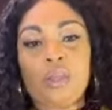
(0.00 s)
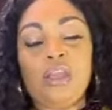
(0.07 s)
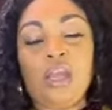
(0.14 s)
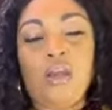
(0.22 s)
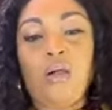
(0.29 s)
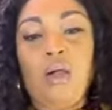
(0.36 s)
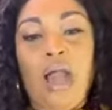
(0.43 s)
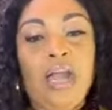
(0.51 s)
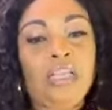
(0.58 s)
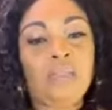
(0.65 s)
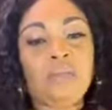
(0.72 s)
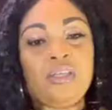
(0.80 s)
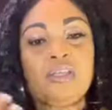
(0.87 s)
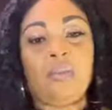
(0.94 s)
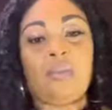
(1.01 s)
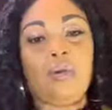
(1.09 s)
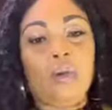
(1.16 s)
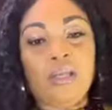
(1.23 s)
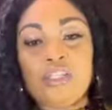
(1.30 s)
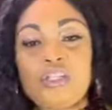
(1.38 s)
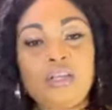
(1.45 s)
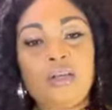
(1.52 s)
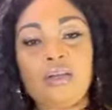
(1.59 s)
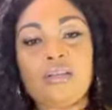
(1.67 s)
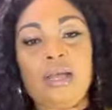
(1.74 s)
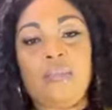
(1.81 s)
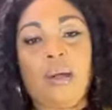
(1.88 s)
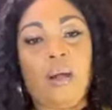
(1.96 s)
you know, ask me some
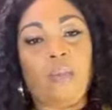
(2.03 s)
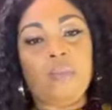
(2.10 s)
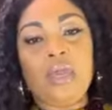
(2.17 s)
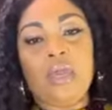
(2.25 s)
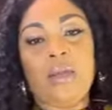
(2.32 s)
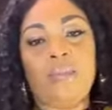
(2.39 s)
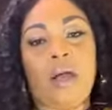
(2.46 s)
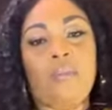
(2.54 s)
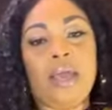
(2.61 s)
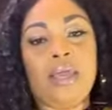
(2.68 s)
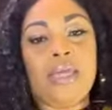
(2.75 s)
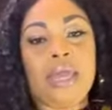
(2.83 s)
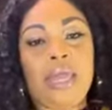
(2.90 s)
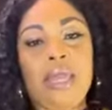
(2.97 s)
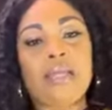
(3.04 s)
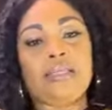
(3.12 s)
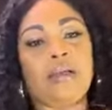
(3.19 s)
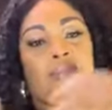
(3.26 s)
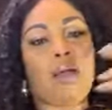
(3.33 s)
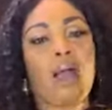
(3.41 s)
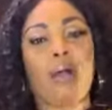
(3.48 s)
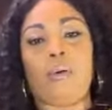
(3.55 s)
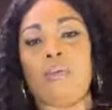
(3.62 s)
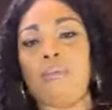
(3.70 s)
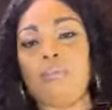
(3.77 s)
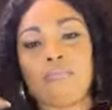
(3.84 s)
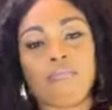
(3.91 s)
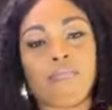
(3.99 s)
questions about me, about my kids,
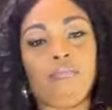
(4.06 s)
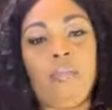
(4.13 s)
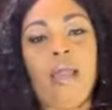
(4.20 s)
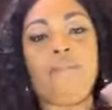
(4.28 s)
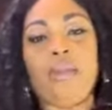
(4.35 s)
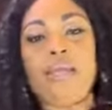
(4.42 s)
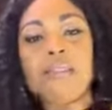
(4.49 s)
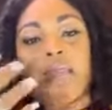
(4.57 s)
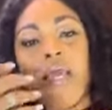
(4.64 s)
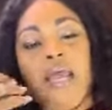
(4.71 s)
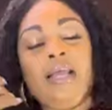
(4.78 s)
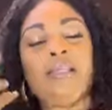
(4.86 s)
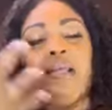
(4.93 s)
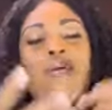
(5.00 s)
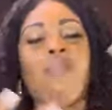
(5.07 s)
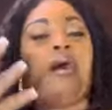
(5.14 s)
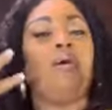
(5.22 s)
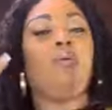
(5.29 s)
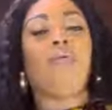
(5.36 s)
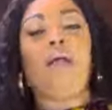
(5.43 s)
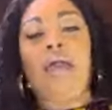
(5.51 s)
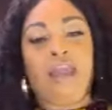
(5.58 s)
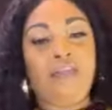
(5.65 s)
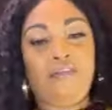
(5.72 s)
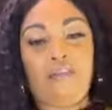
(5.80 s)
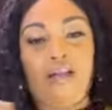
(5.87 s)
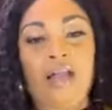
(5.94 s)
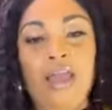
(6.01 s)
about my business, about
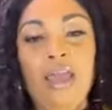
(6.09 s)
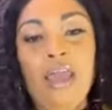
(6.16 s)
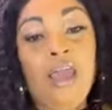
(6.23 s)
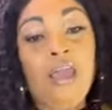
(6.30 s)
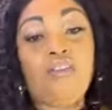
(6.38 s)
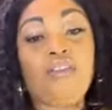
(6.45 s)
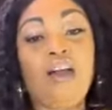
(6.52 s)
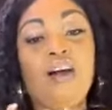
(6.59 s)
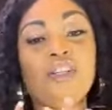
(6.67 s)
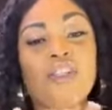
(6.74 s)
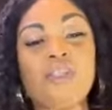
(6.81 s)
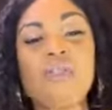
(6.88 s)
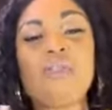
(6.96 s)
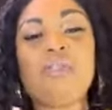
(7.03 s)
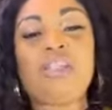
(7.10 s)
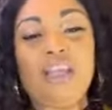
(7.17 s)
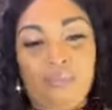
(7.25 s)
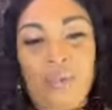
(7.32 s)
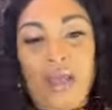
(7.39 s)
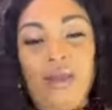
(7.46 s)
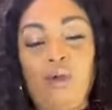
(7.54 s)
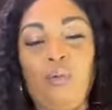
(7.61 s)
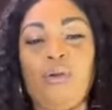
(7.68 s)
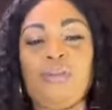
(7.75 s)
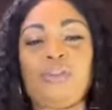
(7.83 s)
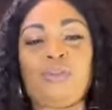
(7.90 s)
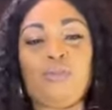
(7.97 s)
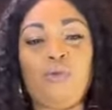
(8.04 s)
whatever. Not too deep. I don't
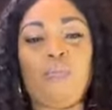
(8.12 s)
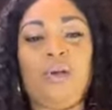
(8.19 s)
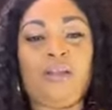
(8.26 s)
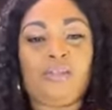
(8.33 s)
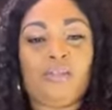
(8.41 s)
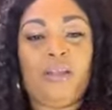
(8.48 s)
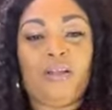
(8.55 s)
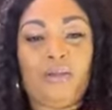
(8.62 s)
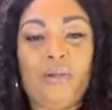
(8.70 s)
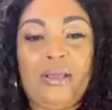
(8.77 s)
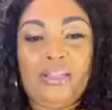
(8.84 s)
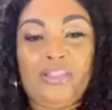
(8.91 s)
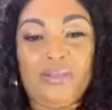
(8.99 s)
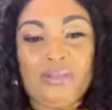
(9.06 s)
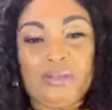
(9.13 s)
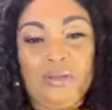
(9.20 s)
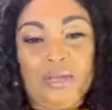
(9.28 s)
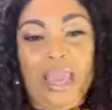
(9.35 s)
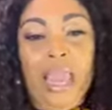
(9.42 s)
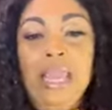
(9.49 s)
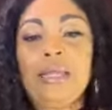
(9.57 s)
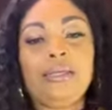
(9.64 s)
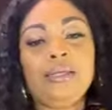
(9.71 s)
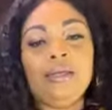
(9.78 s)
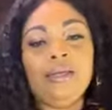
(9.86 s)
want too personal questions, okay?